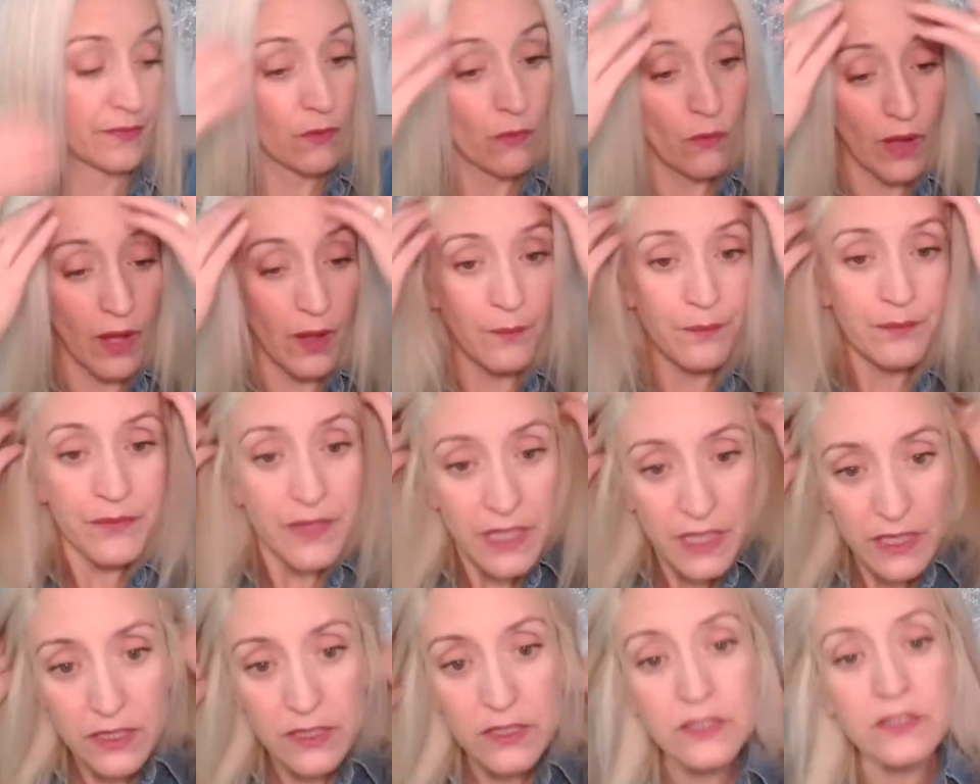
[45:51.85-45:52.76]
Well,
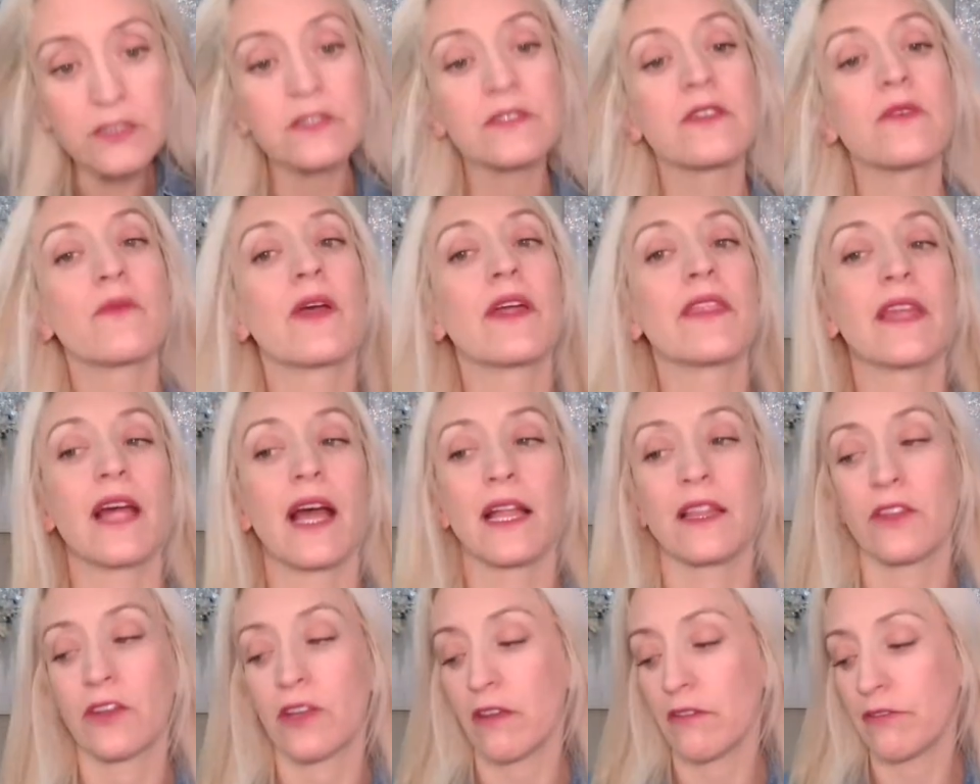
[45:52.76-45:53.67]
here's the way that
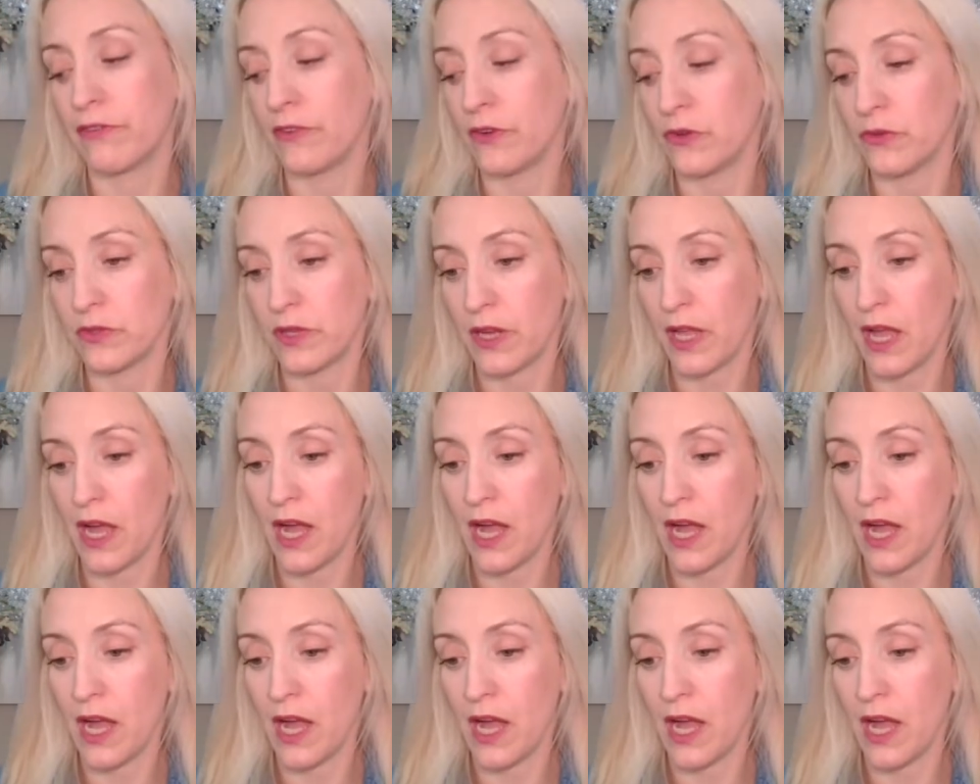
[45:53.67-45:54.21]
I look at food.